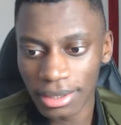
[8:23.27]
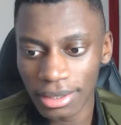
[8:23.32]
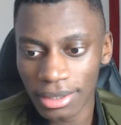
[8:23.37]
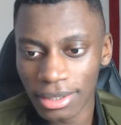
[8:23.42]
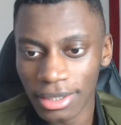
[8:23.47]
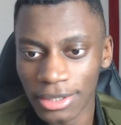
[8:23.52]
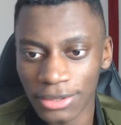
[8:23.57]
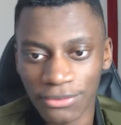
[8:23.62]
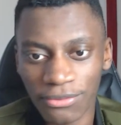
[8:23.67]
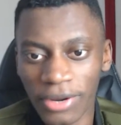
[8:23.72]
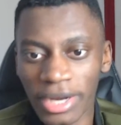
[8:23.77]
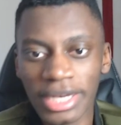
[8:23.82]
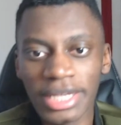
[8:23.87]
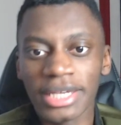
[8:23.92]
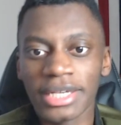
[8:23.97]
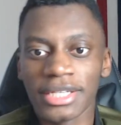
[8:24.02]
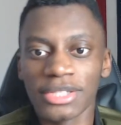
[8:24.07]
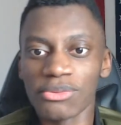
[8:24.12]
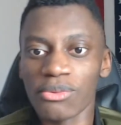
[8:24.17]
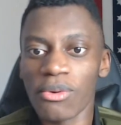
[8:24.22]
it's funny
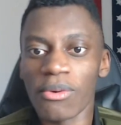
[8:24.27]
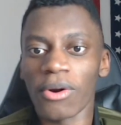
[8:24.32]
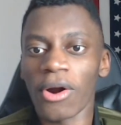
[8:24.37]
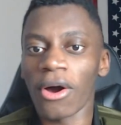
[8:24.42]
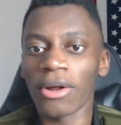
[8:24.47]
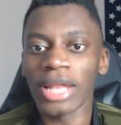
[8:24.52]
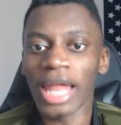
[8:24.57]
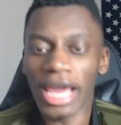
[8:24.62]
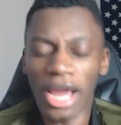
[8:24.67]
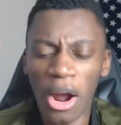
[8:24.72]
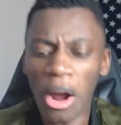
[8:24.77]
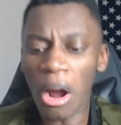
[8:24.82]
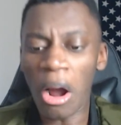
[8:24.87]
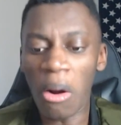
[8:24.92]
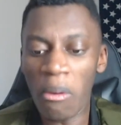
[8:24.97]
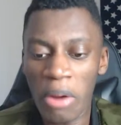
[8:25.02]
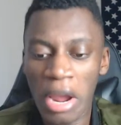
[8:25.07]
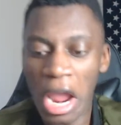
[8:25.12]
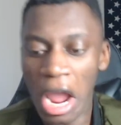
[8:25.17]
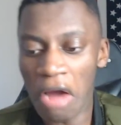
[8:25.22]
because we were all like,
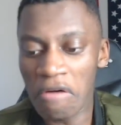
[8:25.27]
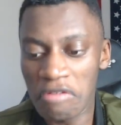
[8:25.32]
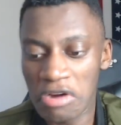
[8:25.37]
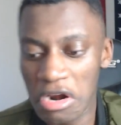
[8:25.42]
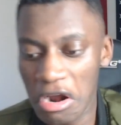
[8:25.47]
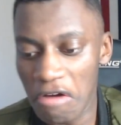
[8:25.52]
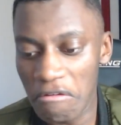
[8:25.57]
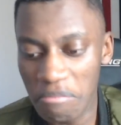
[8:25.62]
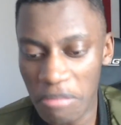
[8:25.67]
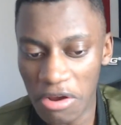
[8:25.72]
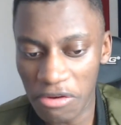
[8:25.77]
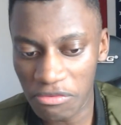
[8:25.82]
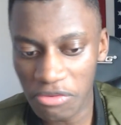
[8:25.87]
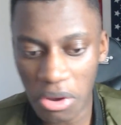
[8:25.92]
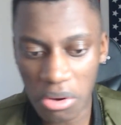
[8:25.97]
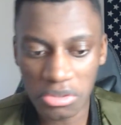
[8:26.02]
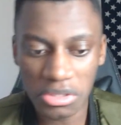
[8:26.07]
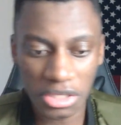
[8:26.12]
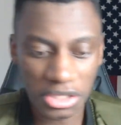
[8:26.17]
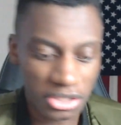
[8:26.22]
oh, we have enough
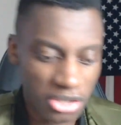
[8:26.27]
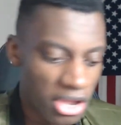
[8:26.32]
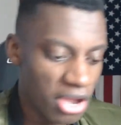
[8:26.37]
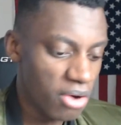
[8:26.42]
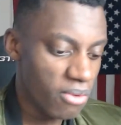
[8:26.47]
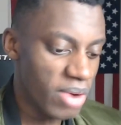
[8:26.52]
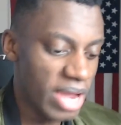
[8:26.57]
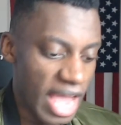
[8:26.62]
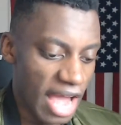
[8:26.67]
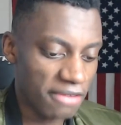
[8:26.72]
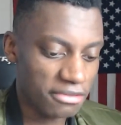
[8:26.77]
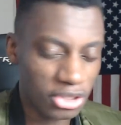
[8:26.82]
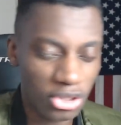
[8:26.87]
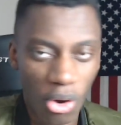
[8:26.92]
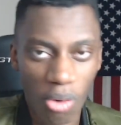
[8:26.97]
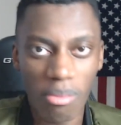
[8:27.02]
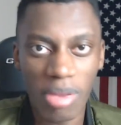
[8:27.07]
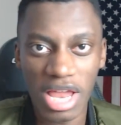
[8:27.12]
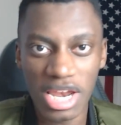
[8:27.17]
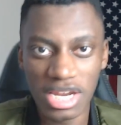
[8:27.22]
midfielders. We have so
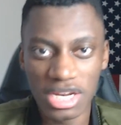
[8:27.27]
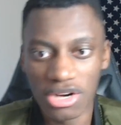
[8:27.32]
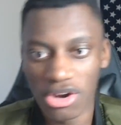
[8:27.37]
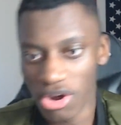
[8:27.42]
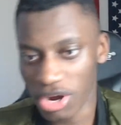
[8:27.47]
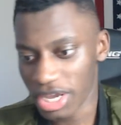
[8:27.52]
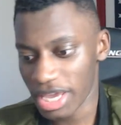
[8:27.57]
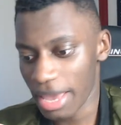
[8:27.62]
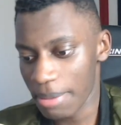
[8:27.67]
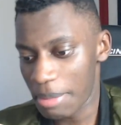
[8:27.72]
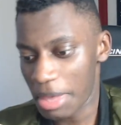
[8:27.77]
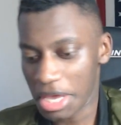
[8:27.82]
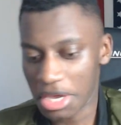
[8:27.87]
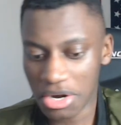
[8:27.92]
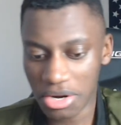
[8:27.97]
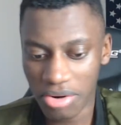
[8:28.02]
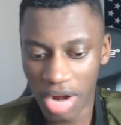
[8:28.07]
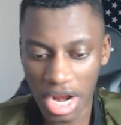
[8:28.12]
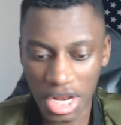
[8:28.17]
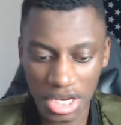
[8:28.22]
many. Look, Kimmich,
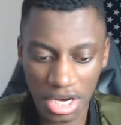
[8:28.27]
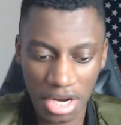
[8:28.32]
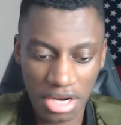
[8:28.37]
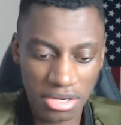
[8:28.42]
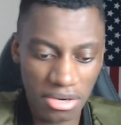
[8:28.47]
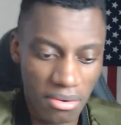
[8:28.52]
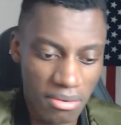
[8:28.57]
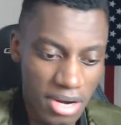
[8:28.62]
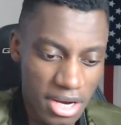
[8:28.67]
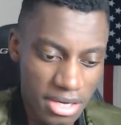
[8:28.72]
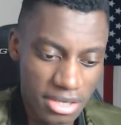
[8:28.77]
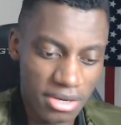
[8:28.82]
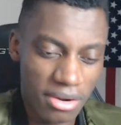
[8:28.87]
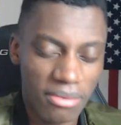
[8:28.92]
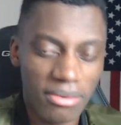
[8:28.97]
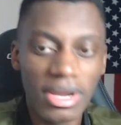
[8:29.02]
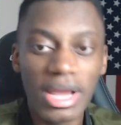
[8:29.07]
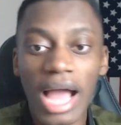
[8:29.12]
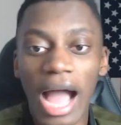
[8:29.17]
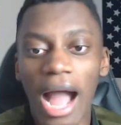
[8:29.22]
Goretzka, Tolisso.
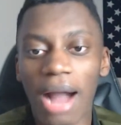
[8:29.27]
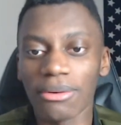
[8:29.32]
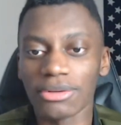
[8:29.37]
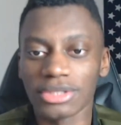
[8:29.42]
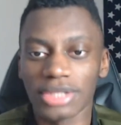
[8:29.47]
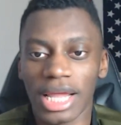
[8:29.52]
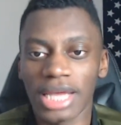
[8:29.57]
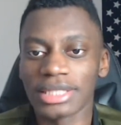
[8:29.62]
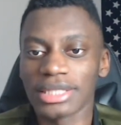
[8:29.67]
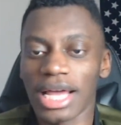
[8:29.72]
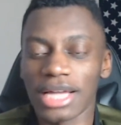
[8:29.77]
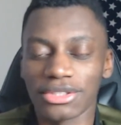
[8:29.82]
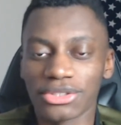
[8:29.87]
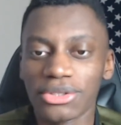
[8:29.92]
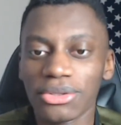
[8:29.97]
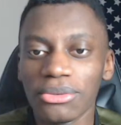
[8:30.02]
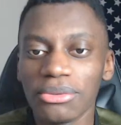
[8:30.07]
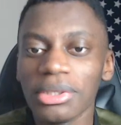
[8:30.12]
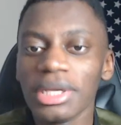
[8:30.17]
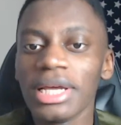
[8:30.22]
I was like that
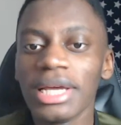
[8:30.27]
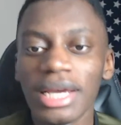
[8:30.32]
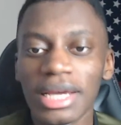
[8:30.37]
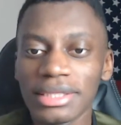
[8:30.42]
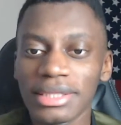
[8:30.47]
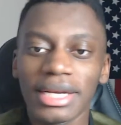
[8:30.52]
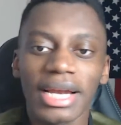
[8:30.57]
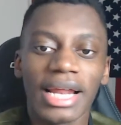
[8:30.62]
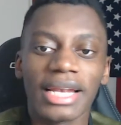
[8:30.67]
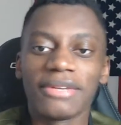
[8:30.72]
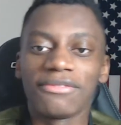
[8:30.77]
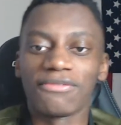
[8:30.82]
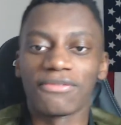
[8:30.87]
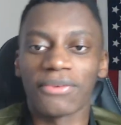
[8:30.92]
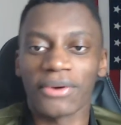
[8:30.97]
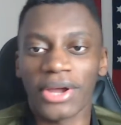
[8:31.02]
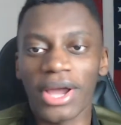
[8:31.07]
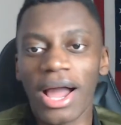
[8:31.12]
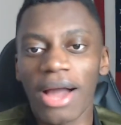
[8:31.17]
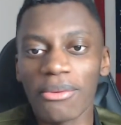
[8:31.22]
too. And then I
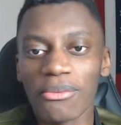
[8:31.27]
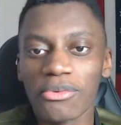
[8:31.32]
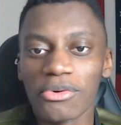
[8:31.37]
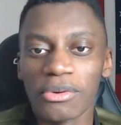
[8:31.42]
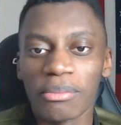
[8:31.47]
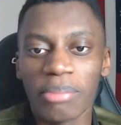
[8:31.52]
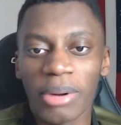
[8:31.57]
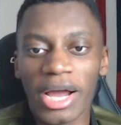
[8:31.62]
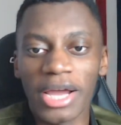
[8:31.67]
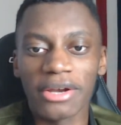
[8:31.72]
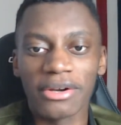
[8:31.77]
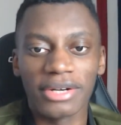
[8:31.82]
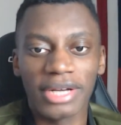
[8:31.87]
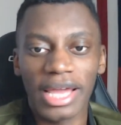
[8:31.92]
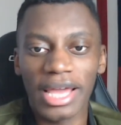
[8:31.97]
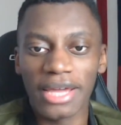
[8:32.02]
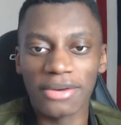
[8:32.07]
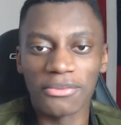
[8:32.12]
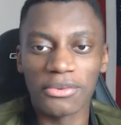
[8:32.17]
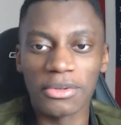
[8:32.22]
forgot we were Bayern
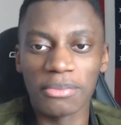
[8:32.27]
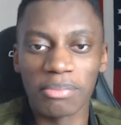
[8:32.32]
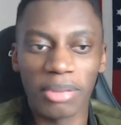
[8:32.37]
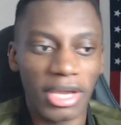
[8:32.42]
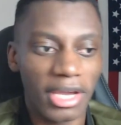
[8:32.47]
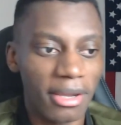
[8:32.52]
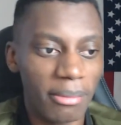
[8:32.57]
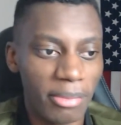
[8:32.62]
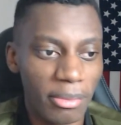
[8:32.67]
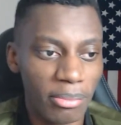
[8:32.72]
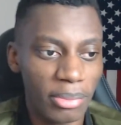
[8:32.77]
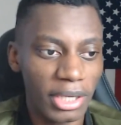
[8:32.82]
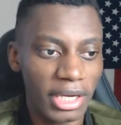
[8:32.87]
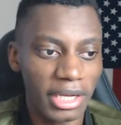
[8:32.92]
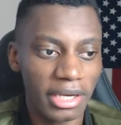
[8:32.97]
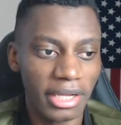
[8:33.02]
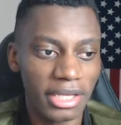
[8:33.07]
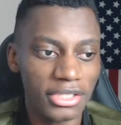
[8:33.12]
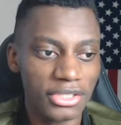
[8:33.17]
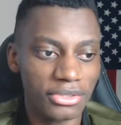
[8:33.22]
and we'd pick up a billion
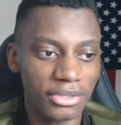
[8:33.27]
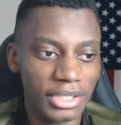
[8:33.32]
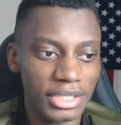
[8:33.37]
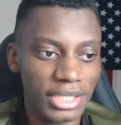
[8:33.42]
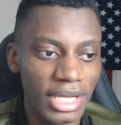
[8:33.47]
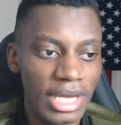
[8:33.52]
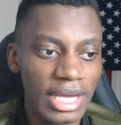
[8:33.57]
injuries.